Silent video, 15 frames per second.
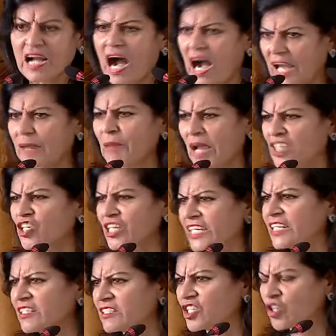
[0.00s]
I am actually
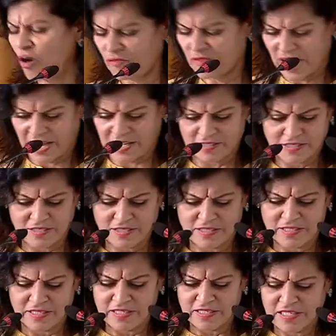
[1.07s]
guilty of that.
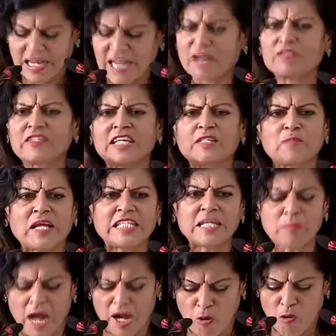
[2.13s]
And I was
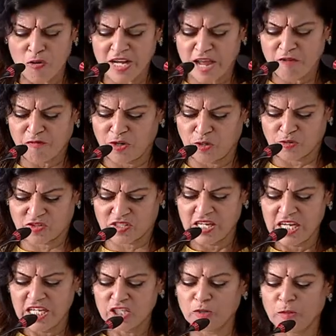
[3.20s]
expecting my own nephews
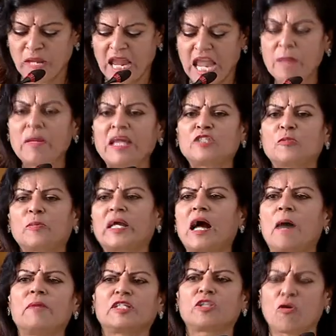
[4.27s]
to be aiming to
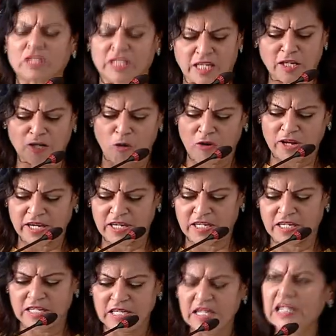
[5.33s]
become a doctor,
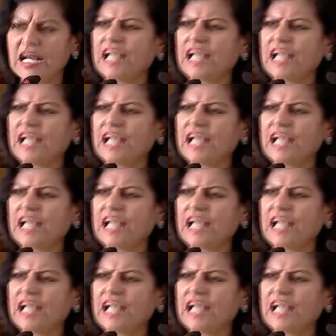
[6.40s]
lawyer,